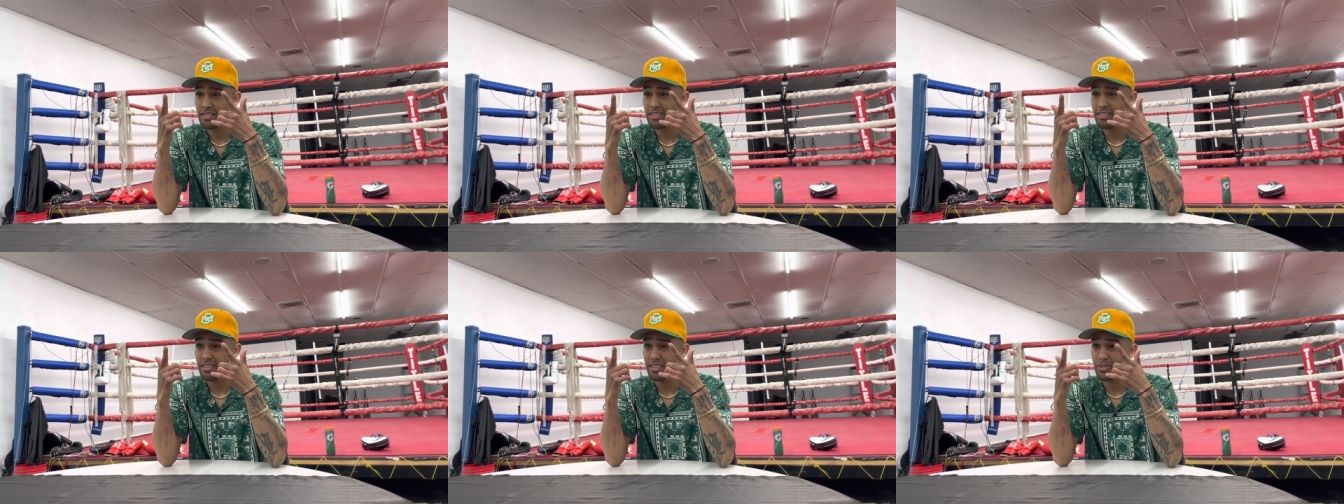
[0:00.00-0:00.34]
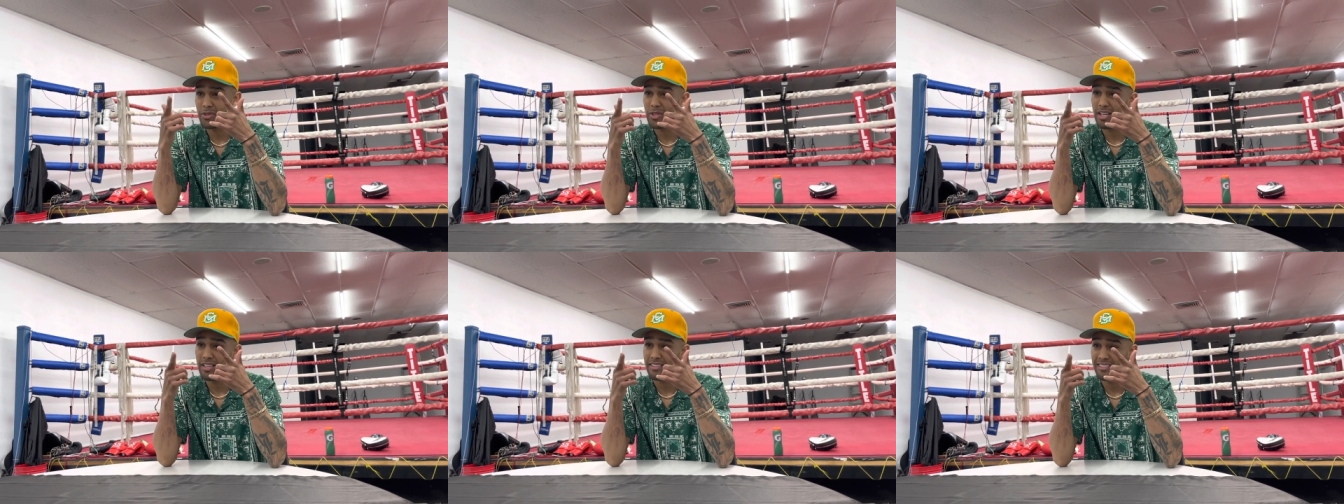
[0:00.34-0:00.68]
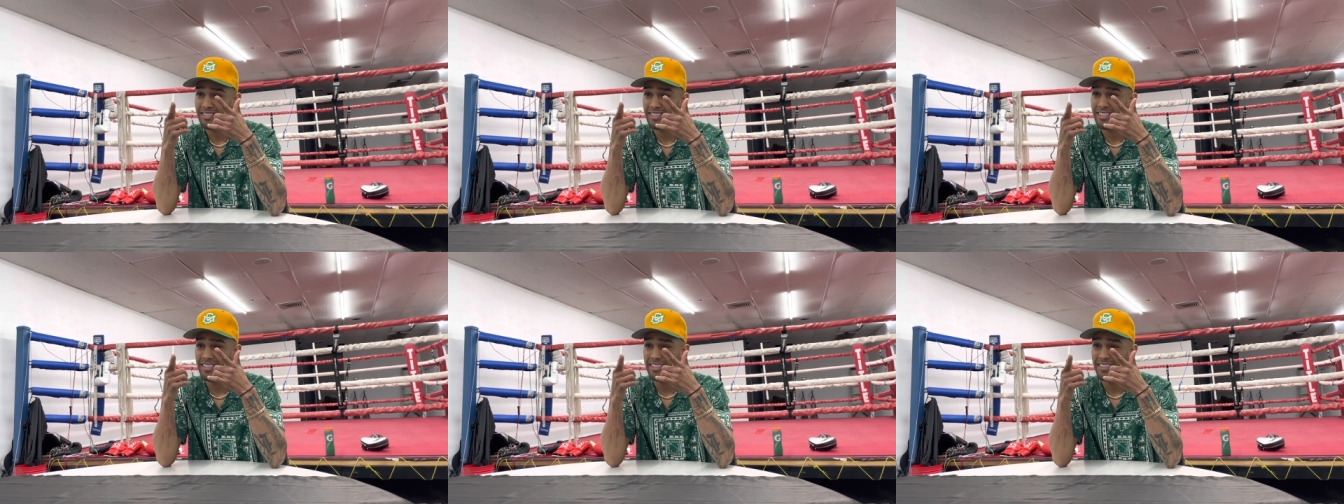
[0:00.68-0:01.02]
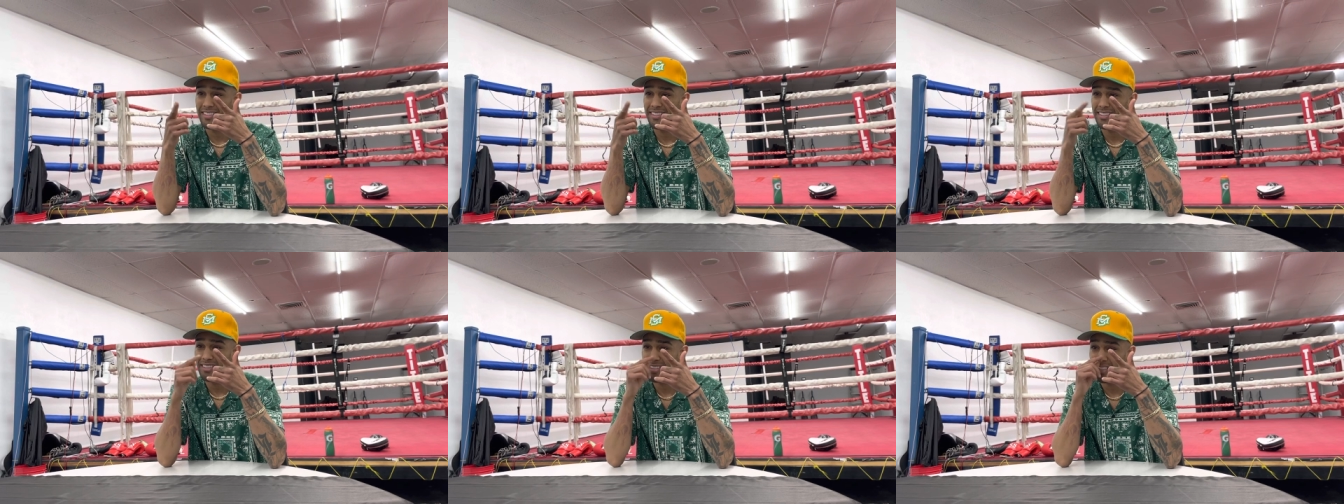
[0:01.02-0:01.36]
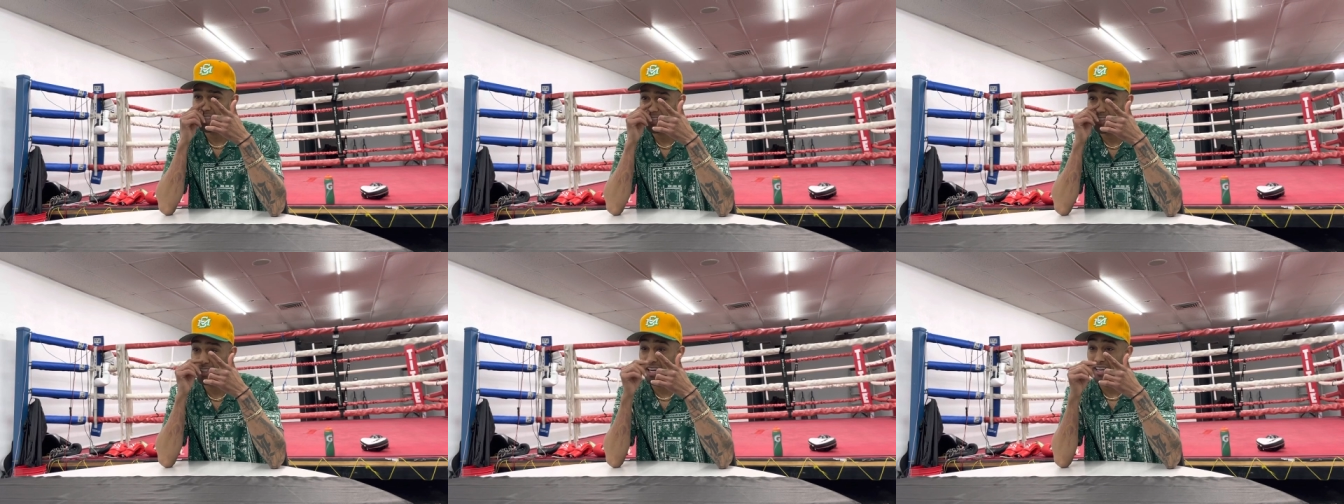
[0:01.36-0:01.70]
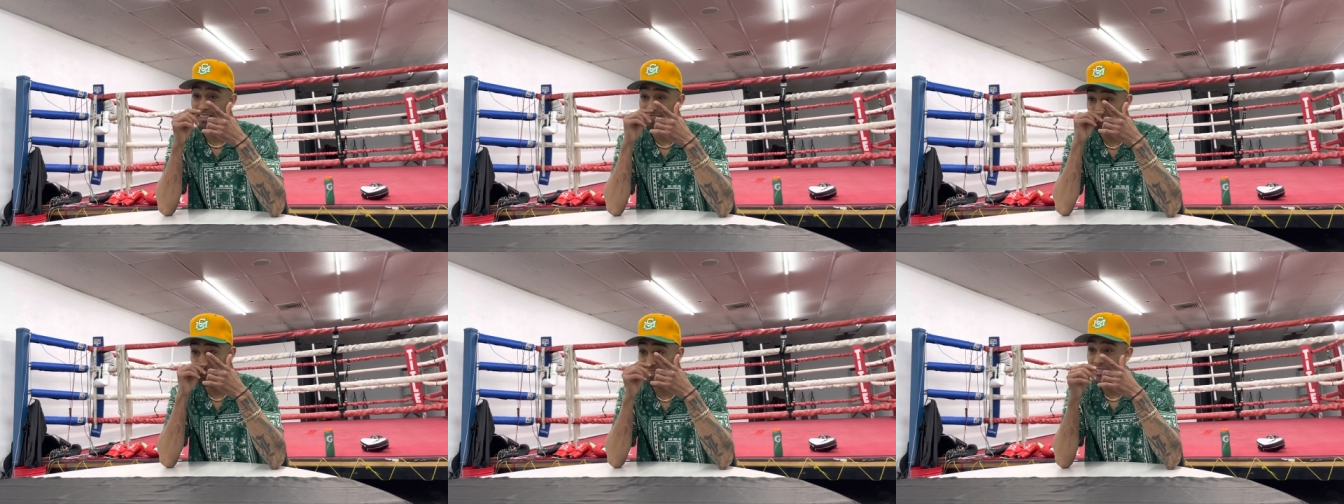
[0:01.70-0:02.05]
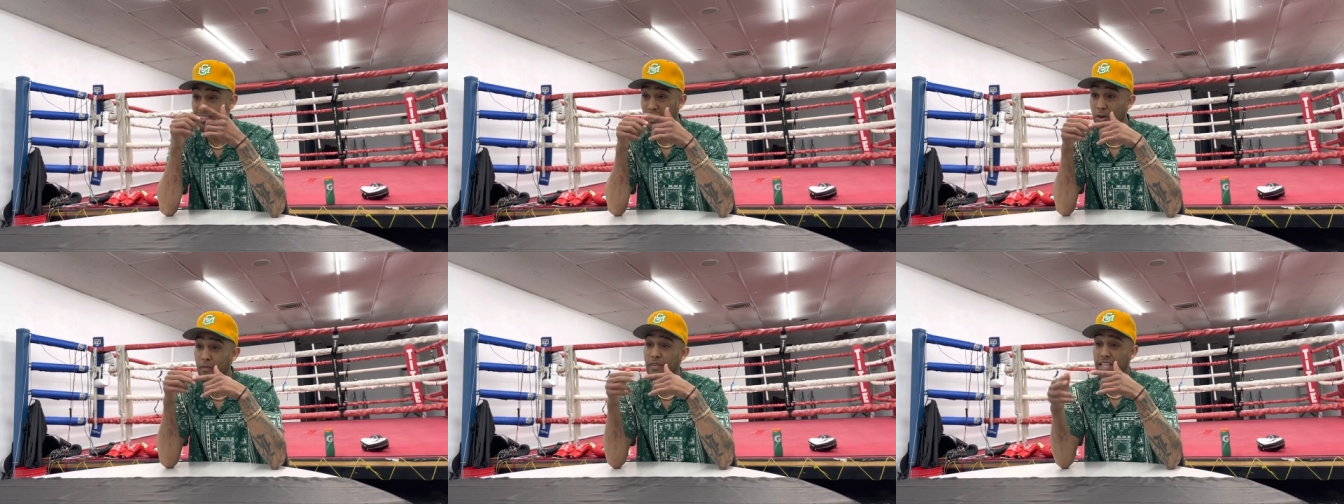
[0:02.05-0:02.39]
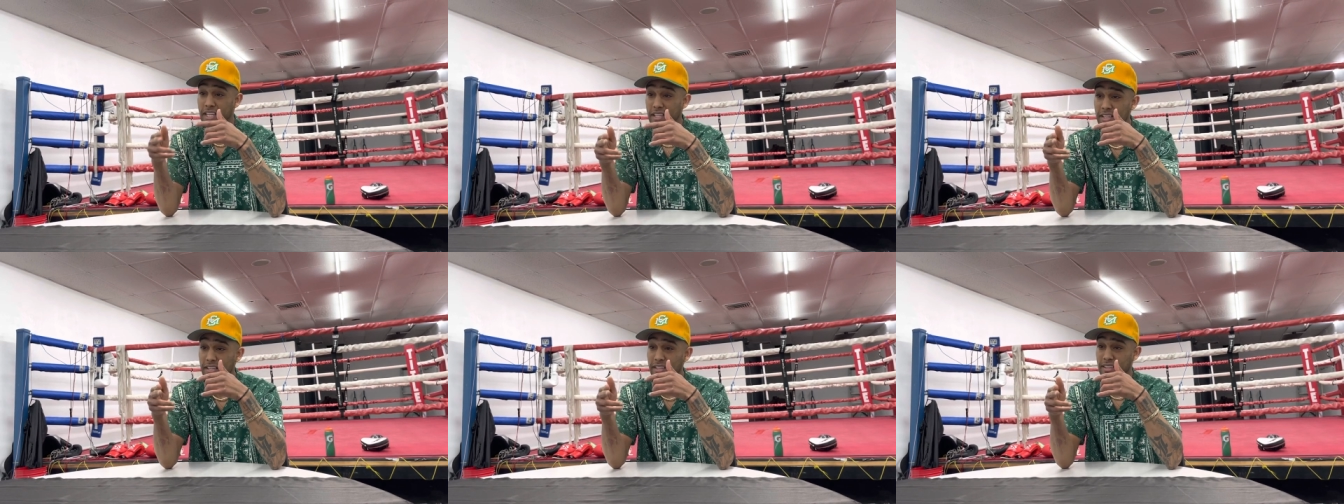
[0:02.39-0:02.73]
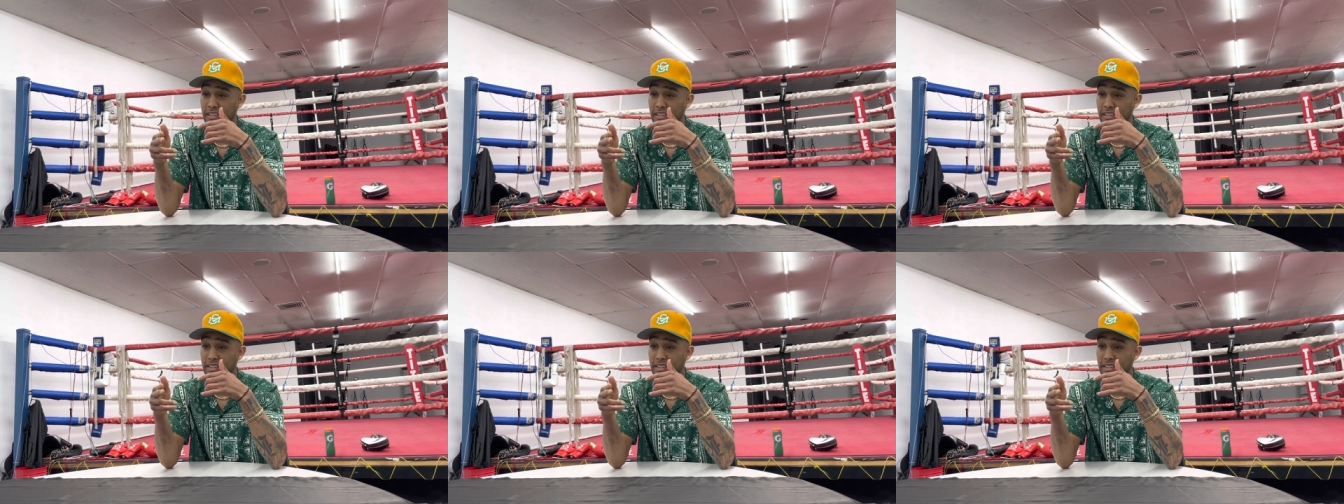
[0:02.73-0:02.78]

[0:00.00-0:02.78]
Like, you got to see it, and you got to see yourself in it.